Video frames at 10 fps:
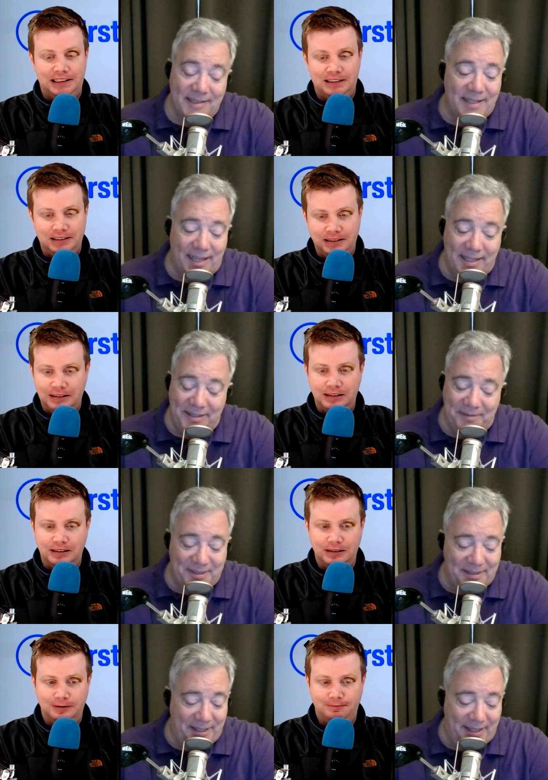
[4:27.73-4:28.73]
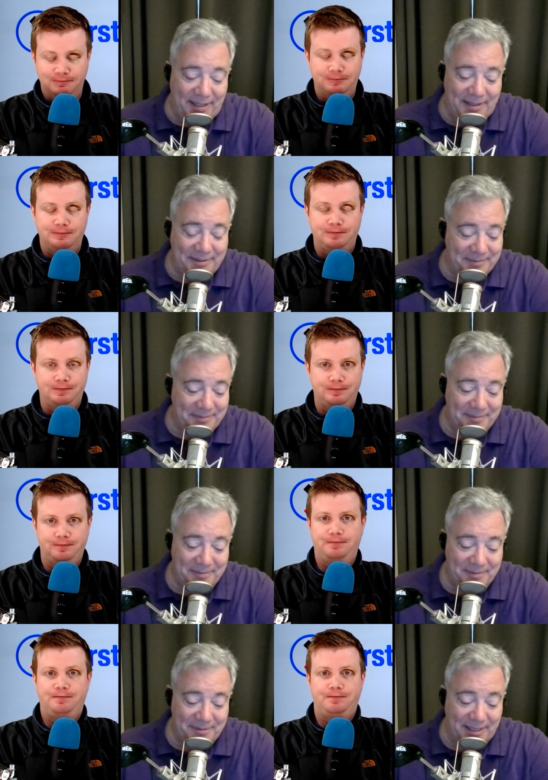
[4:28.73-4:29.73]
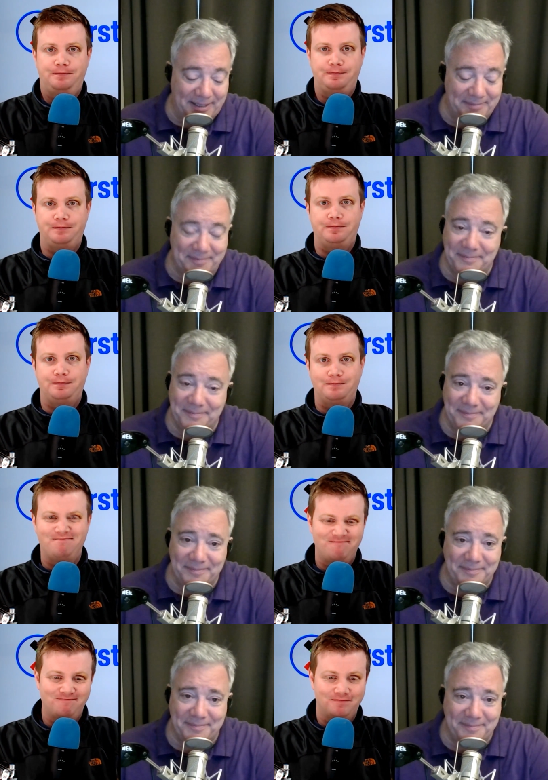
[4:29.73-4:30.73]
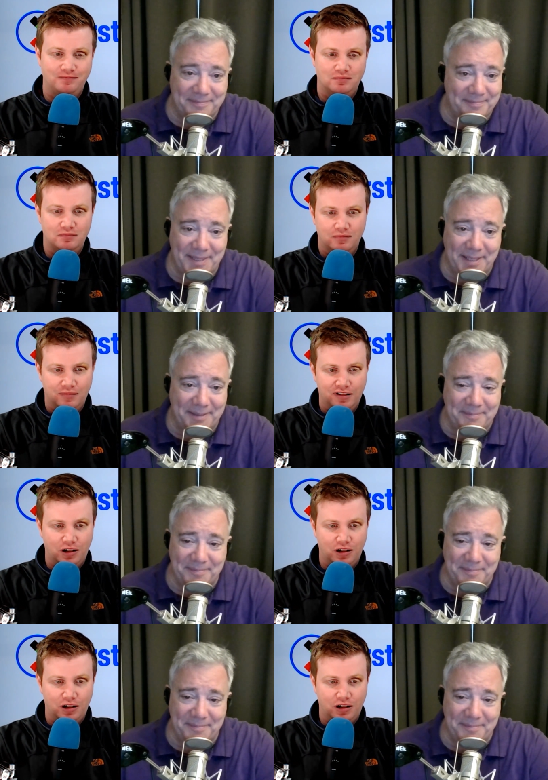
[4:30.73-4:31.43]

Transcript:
Speaker 1: I yeah, right. Hmm. Yeah. So anyway,